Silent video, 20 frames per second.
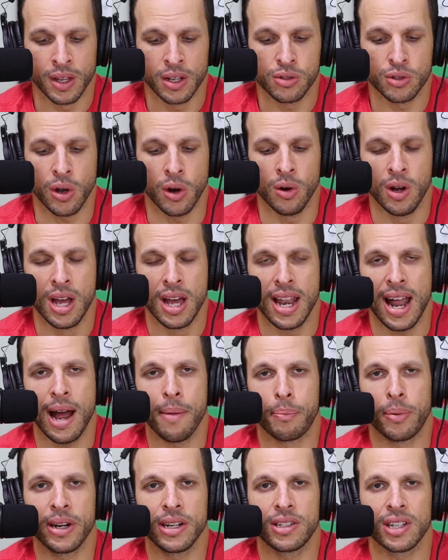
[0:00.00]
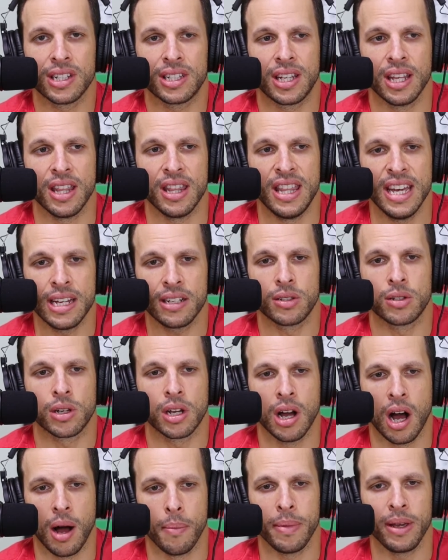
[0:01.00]
So that brings us to this
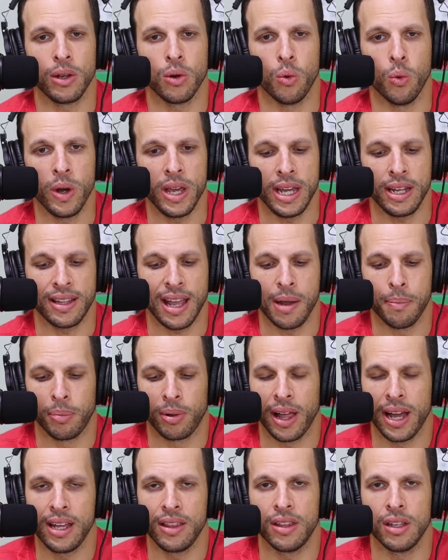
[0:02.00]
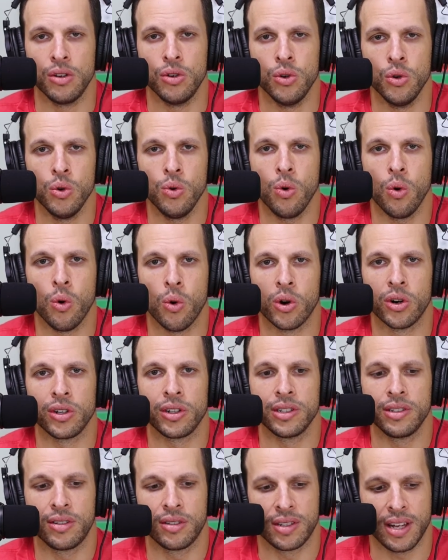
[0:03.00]
coming week. They play the New
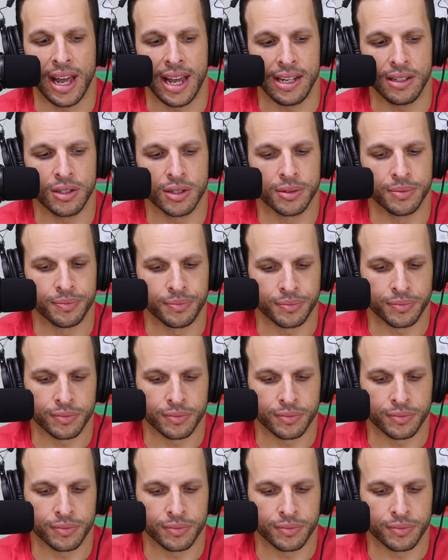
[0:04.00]
Orleans Saints,